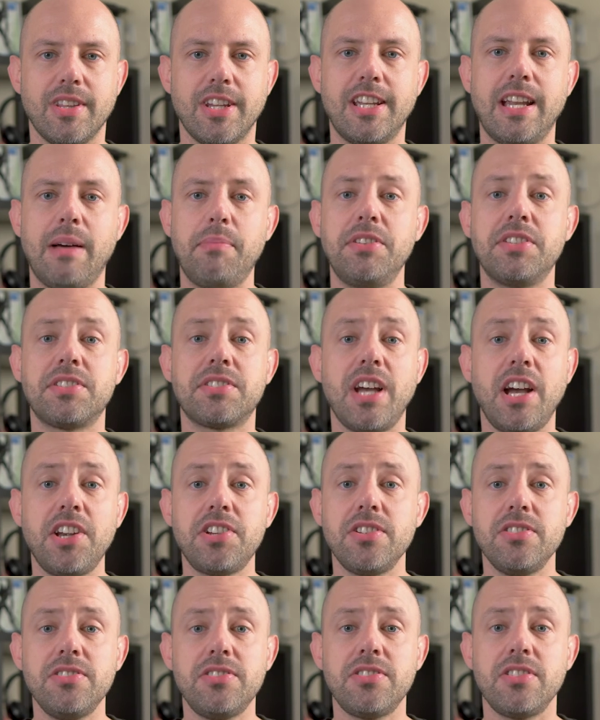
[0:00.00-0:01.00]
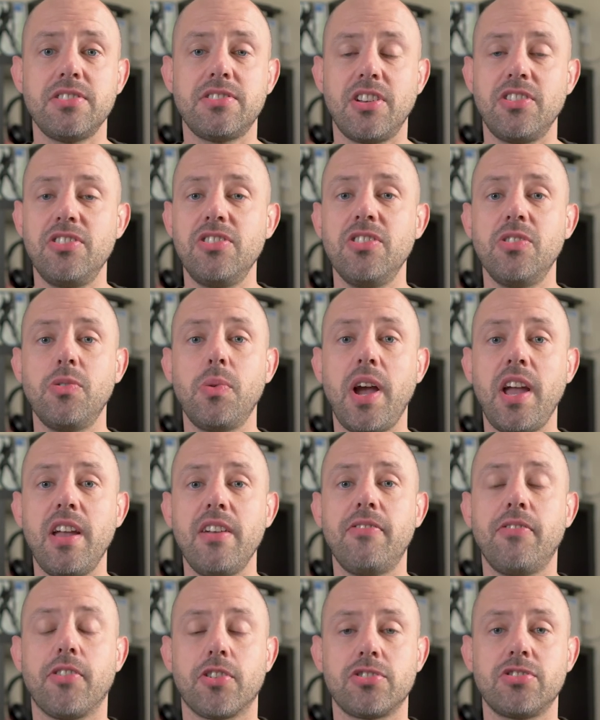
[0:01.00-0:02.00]
GitHub Discussions is a new
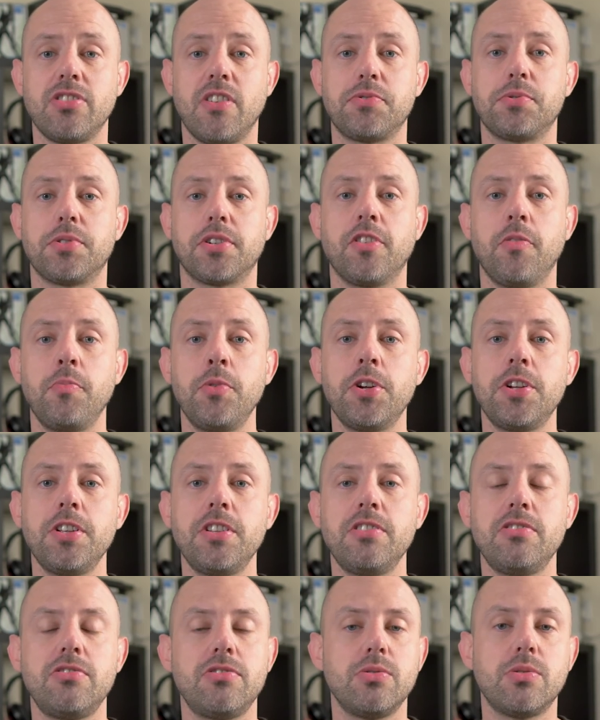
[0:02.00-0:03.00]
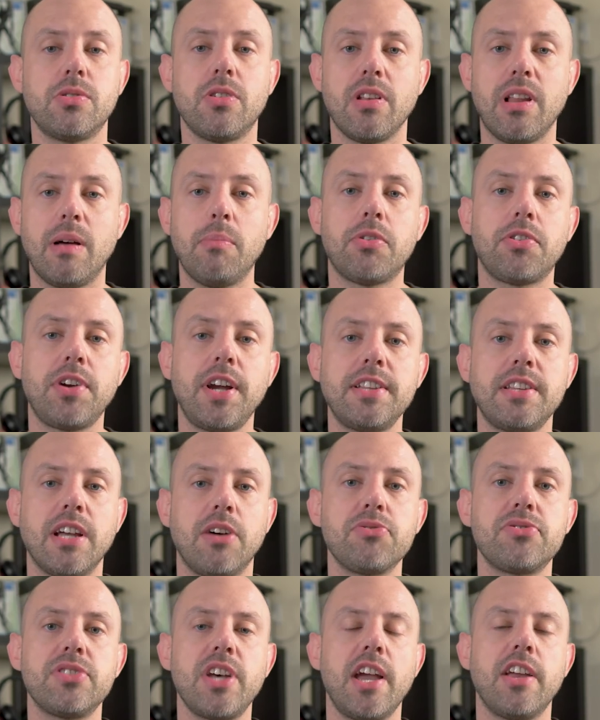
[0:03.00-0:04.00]
way for software communities to collaborate
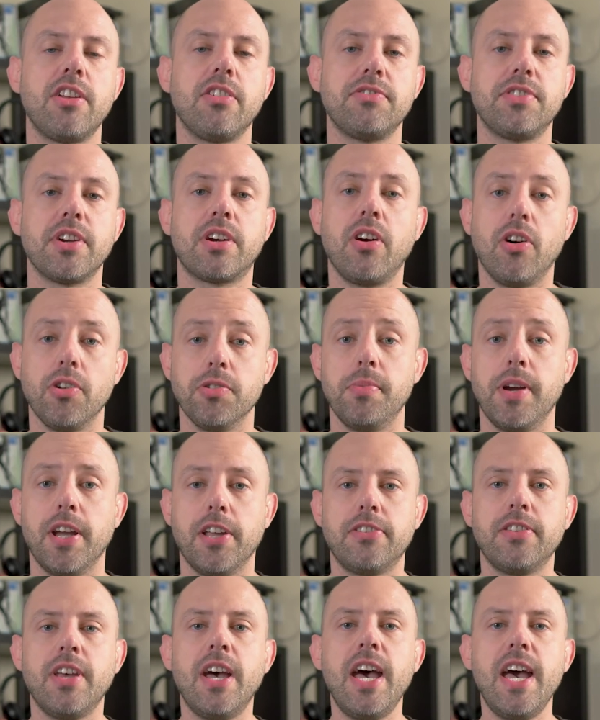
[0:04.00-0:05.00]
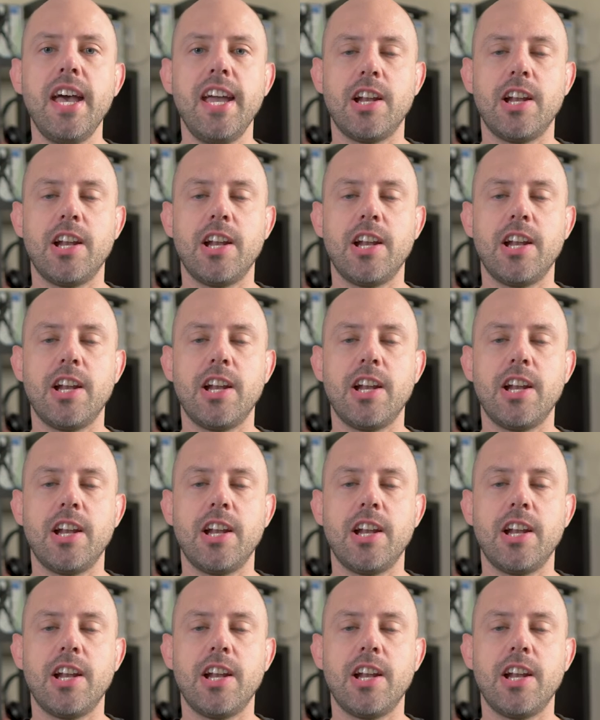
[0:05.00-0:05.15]
outside of the codebase.